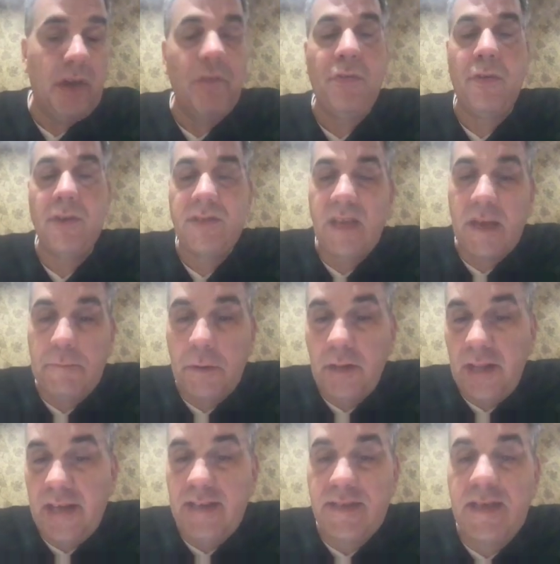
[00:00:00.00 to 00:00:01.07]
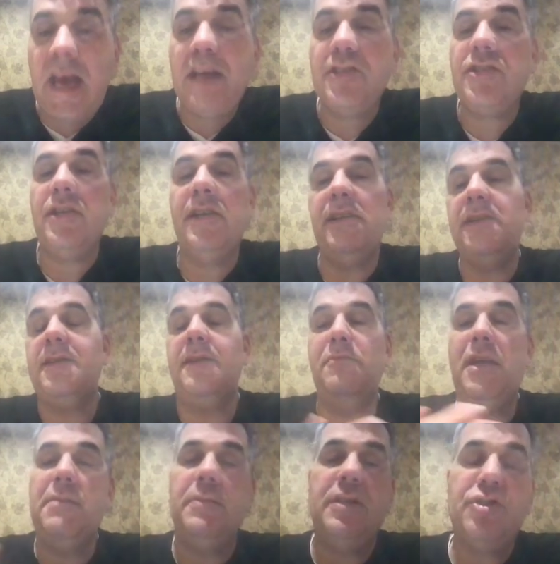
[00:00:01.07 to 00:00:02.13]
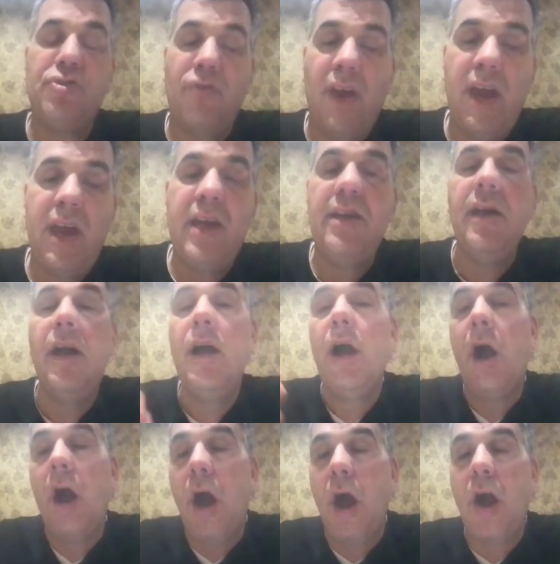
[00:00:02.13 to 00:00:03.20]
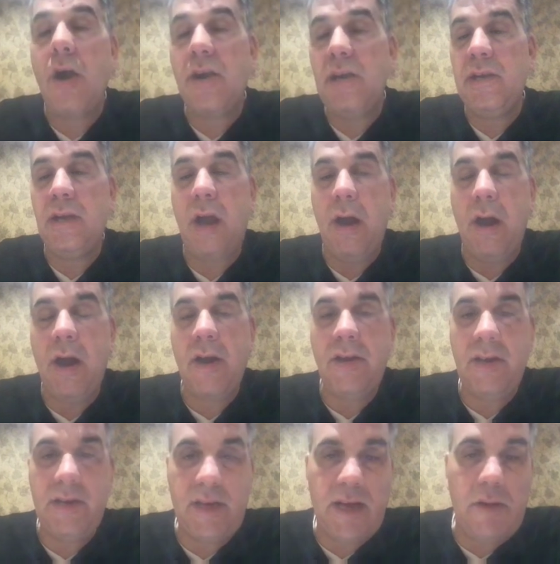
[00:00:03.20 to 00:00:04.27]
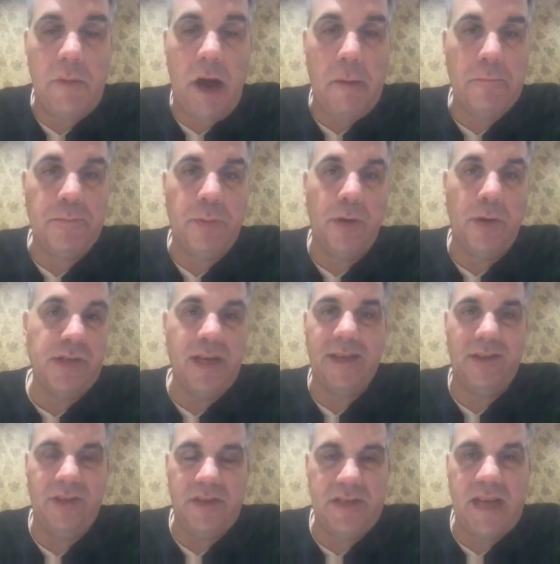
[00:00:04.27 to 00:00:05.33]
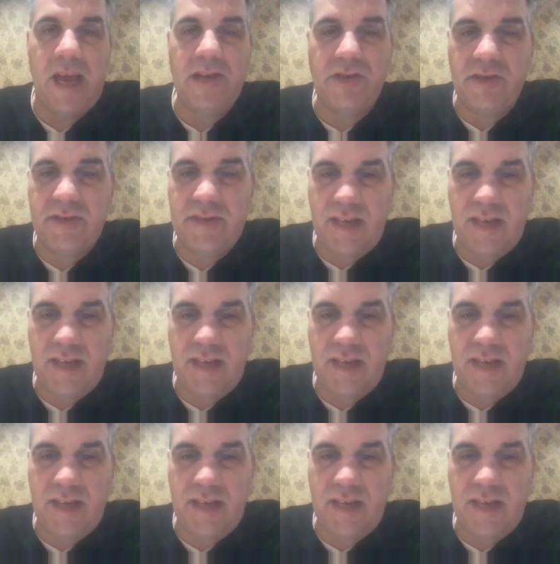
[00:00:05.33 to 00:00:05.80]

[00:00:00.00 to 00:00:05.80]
for example, like sanctions and maybe trade, are gonna come up, particularly sanctions.